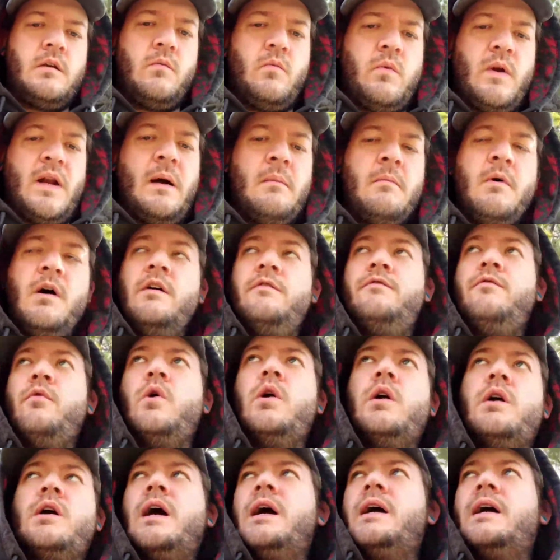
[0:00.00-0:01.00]
when I'm off
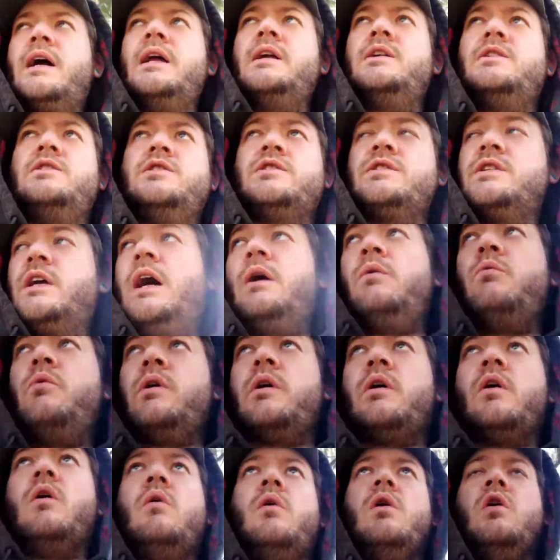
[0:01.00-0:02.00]
work, I want
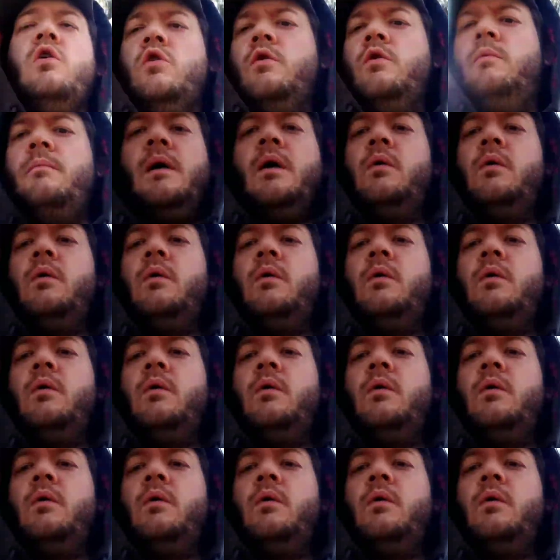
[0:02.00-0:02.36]
to go home.